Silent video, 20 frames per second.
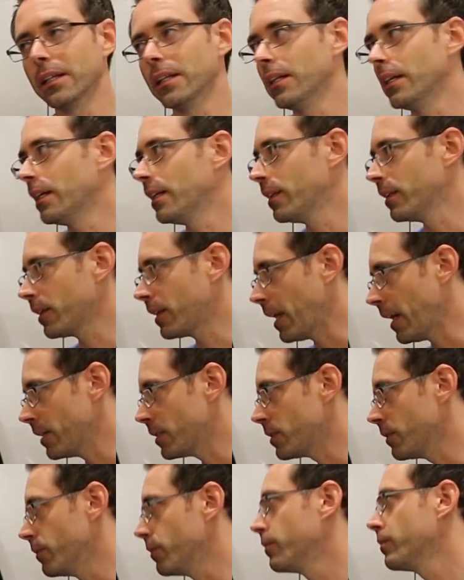In the
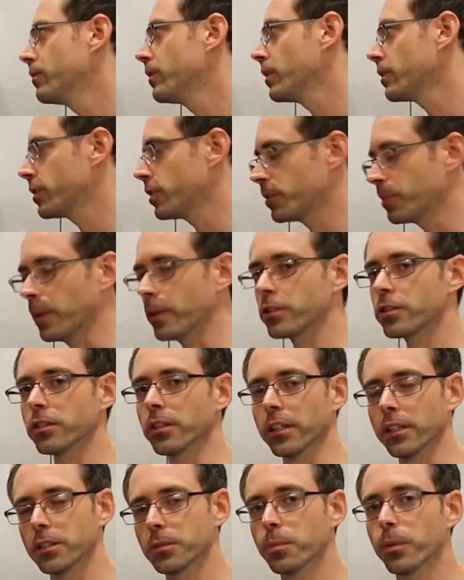case of a suspension
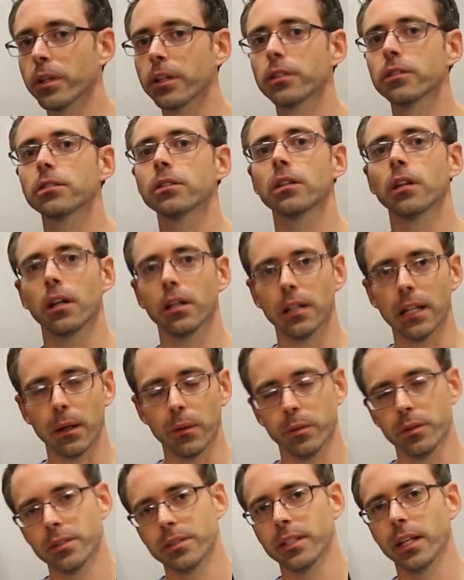like springs,
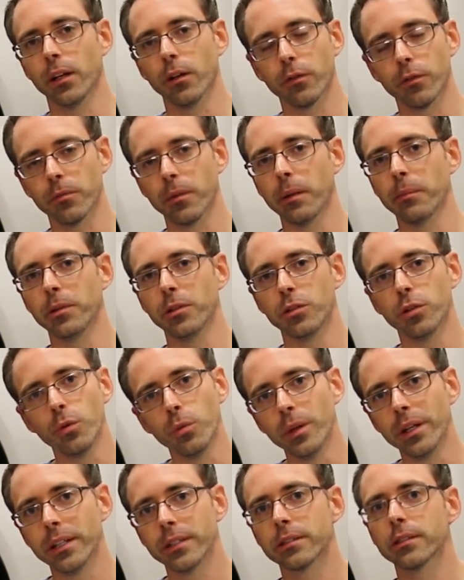allow it to settle for maybe 2
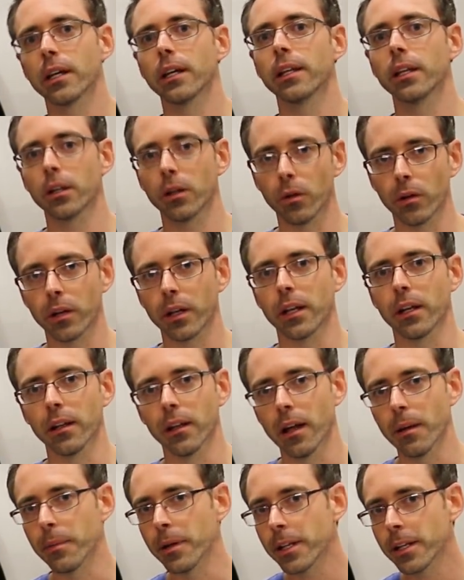weeks and then go get an
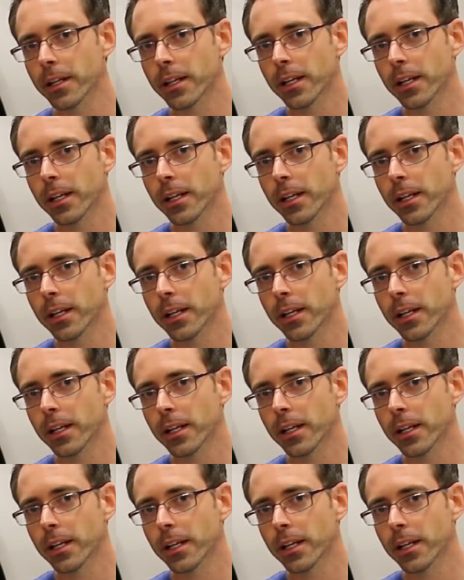alignment.